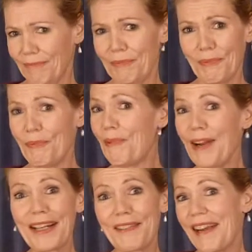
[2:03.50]

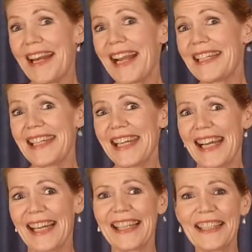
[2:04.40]
What a great
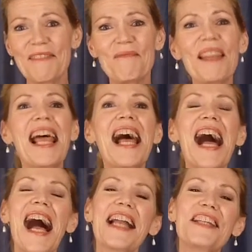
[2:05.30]
idea!
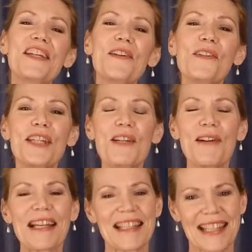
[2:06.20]
A new
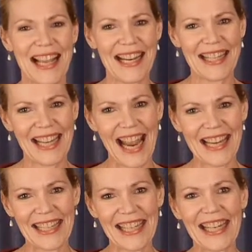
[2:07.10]
U.S. Senate
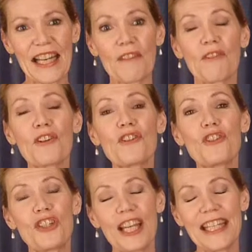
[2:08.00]
candidate in
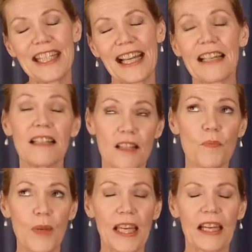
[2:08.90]
Virginia,
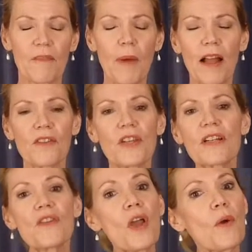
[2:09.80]
speaking of
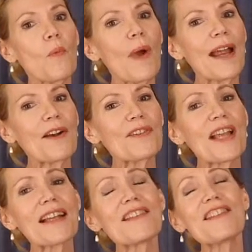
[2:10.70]
politics, wears
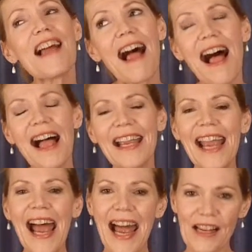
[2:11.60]
a tie,
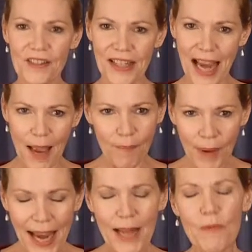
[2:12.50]
has a
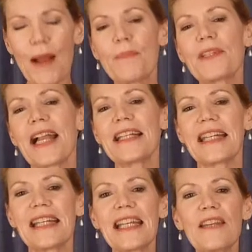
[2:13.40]
campaign website,
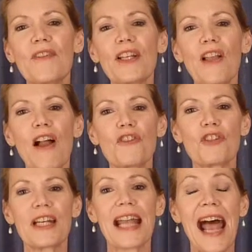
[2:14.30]
and even
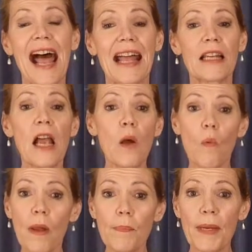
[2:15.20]
launched an ad.
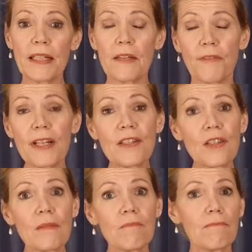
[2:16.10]
One big difference?